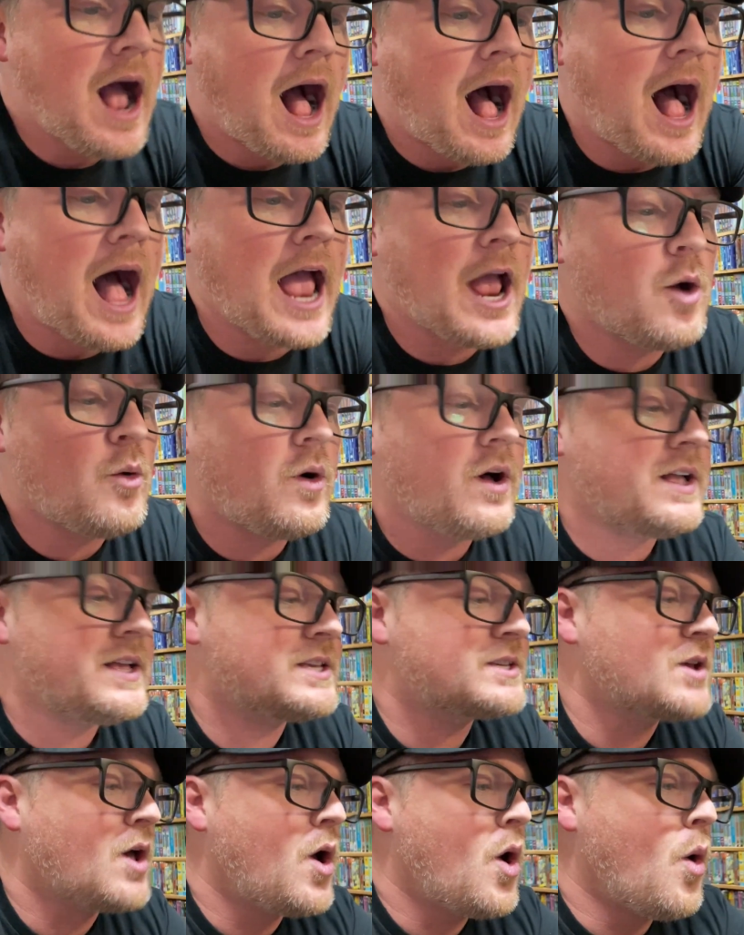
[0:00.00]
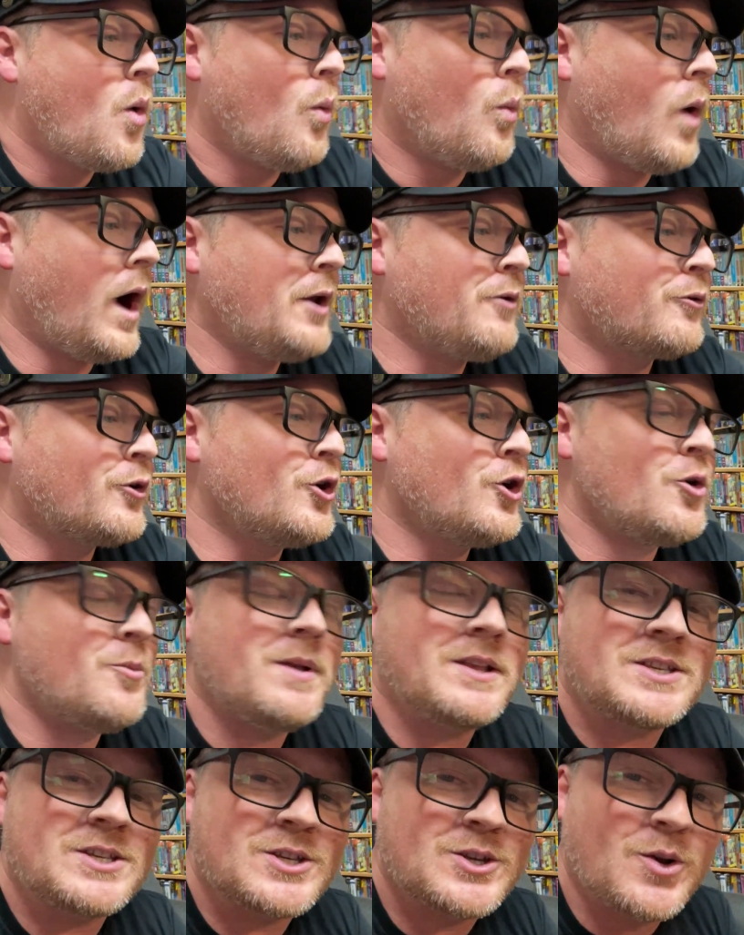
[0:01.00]
Iowa's one
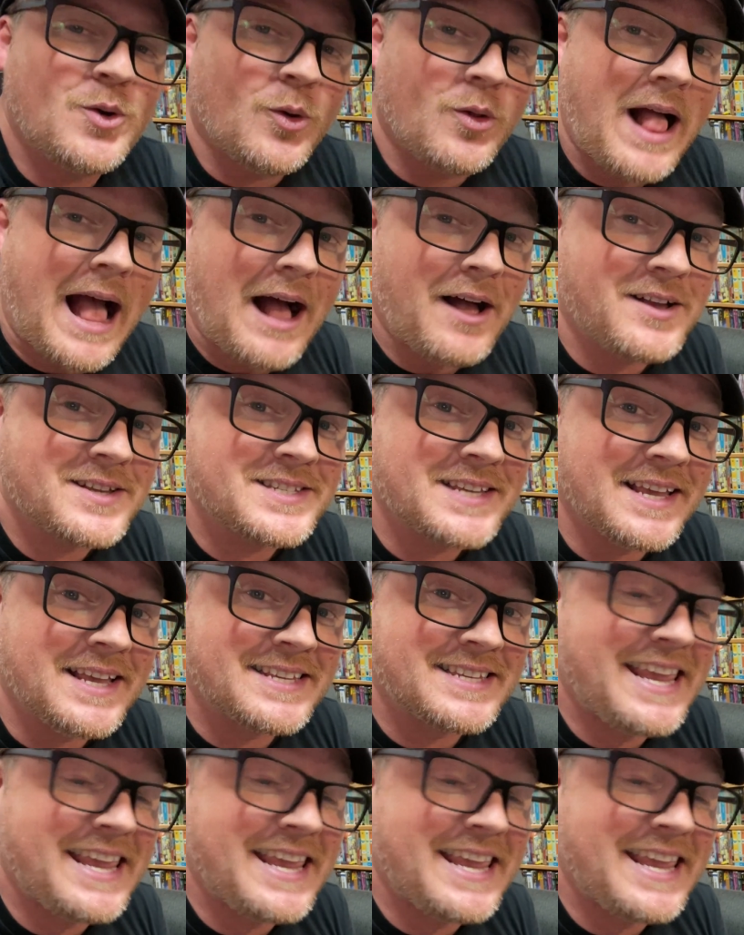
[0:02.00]
room schoolhouses.